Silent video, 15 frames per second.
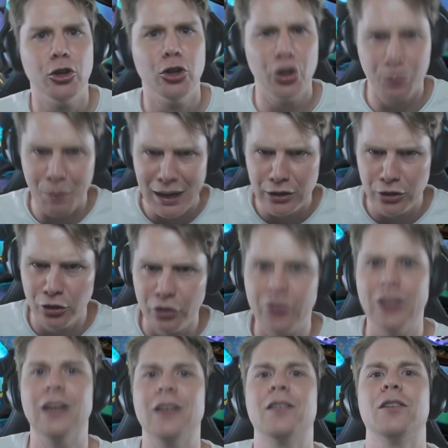who has been
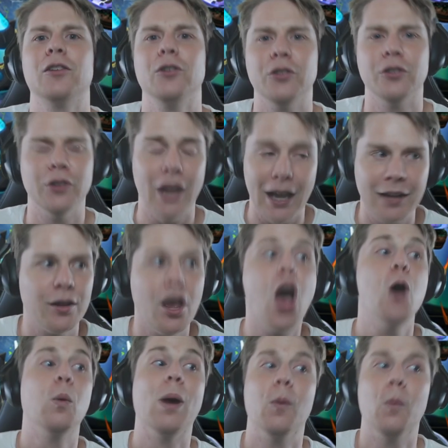using Exclusion decks,
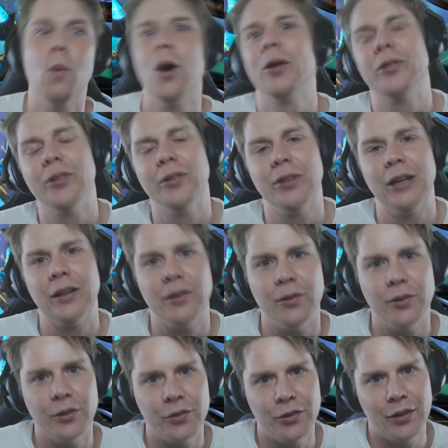was using
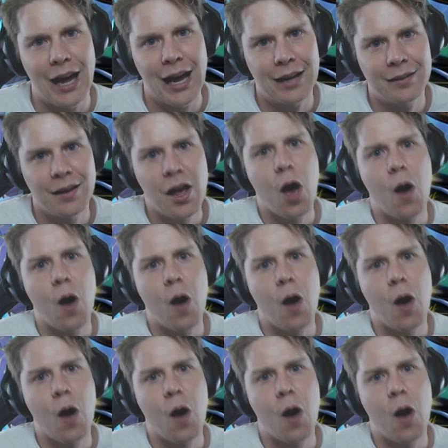Exclusion decks,